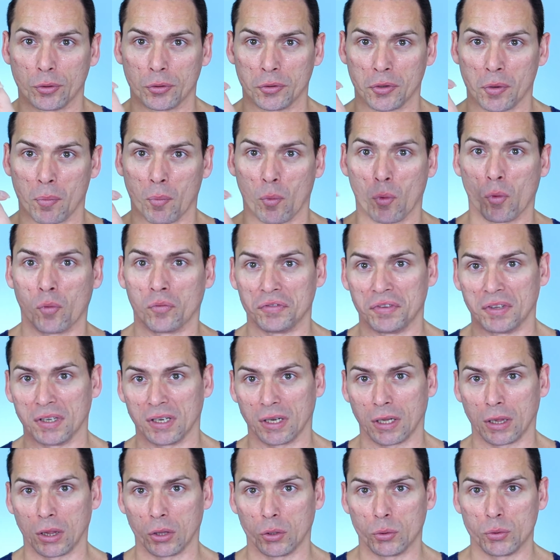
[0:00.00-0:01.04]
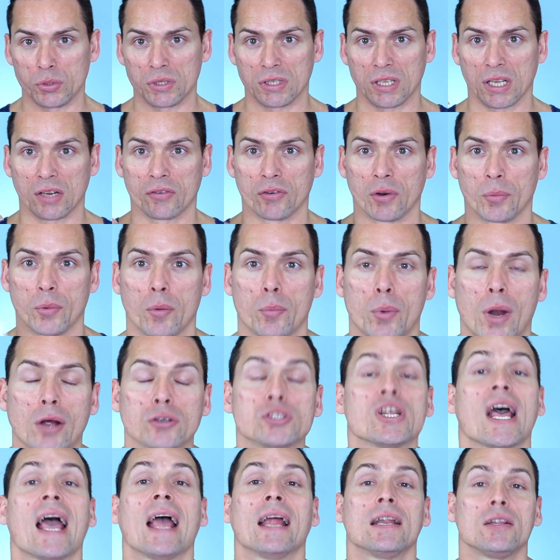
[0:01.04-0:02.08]
remove the glue stick from your
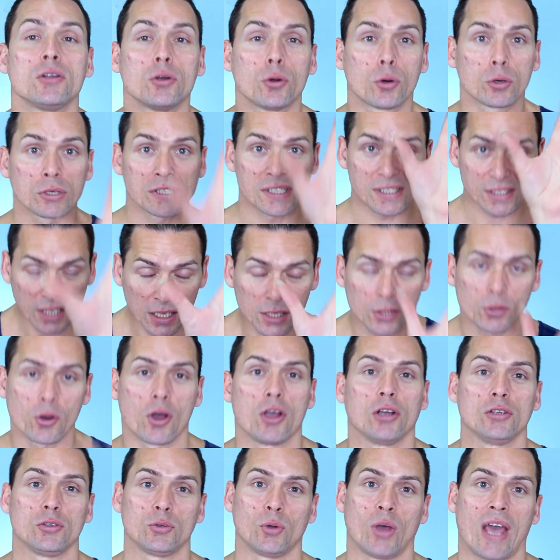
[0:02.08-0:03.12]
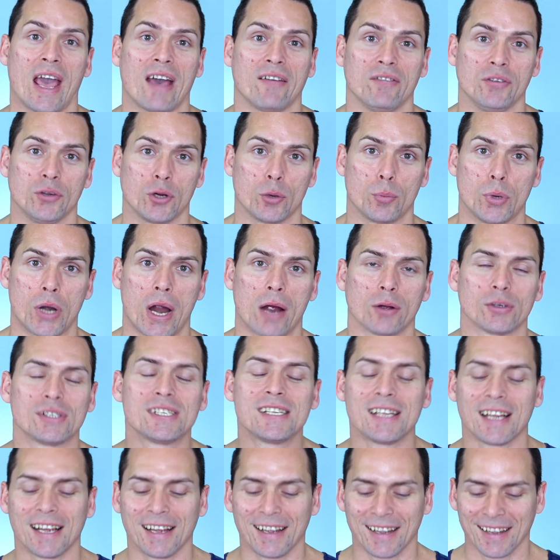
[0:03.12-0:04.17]
brows, and you're still going to have your
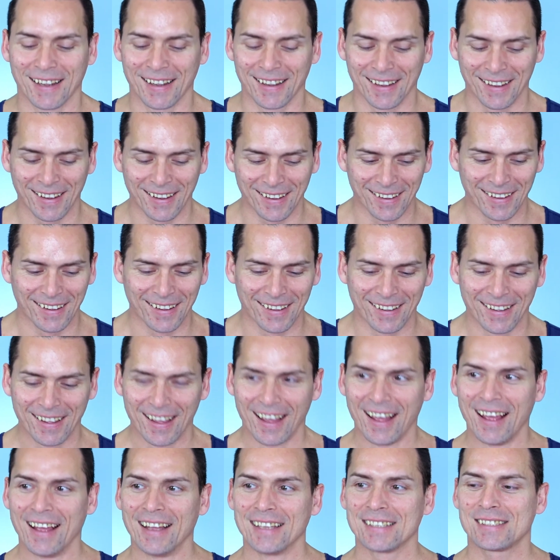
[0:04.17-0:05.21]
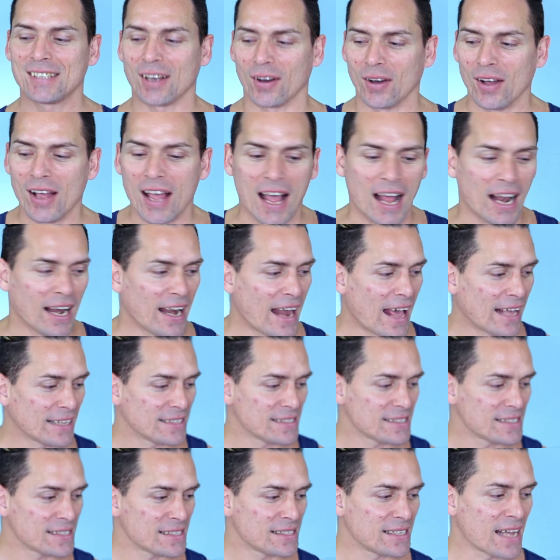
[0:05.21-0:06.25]
brows. So
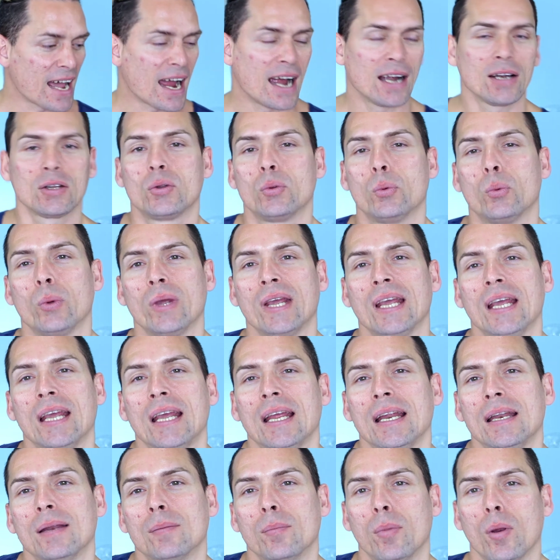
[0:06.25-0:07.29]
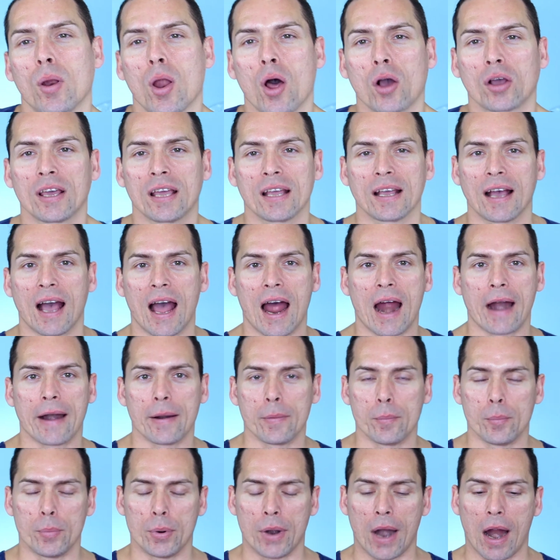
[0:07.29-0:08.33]
let's start with blocking
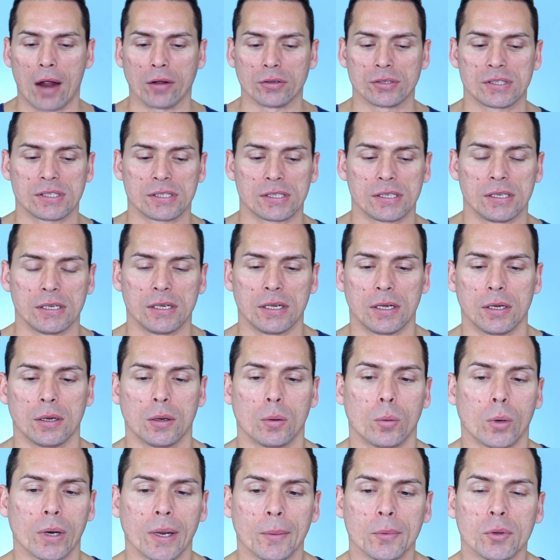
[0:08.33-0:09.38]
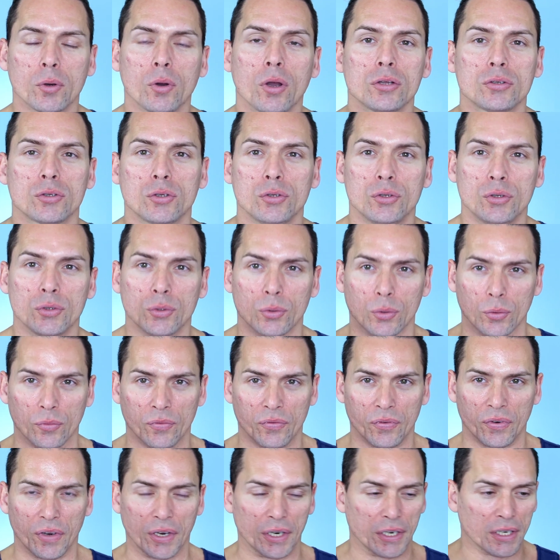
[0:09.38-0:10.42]
our brows. What I'm going to do
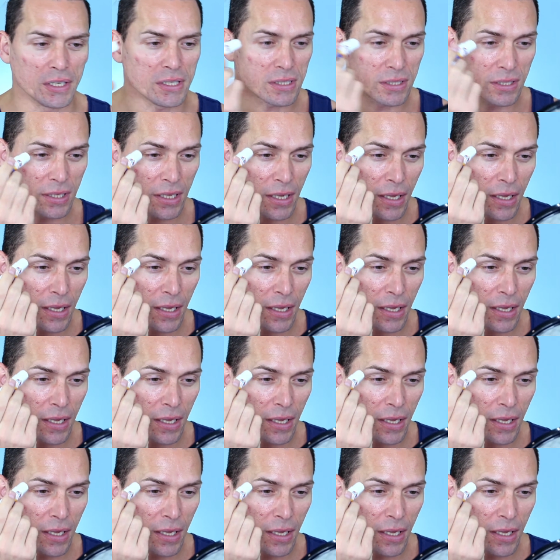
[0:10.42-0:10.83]
first,